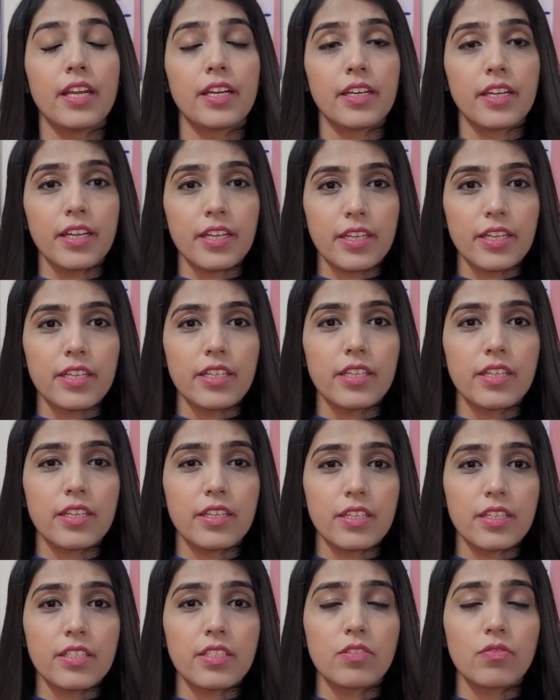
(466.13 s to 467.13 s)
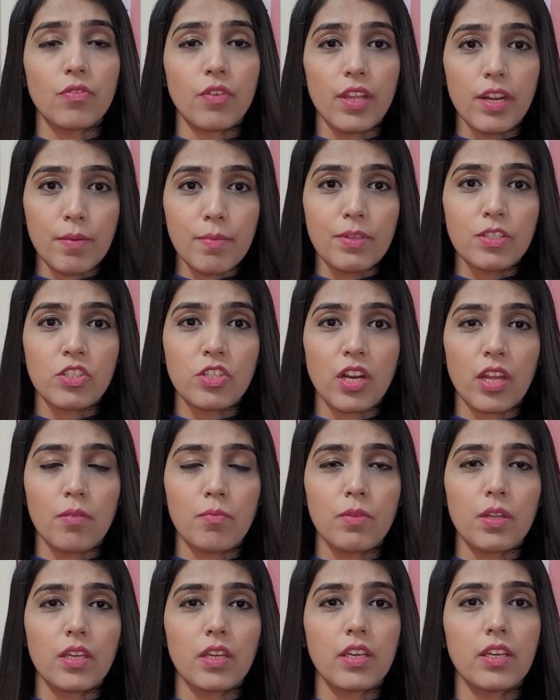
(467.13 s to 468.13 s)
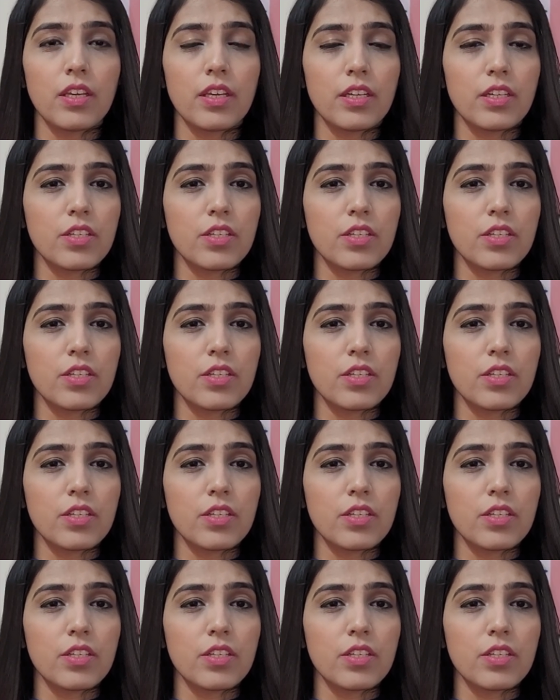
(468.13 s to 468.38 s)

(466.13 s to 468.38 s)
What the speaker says: and it is very much time taking.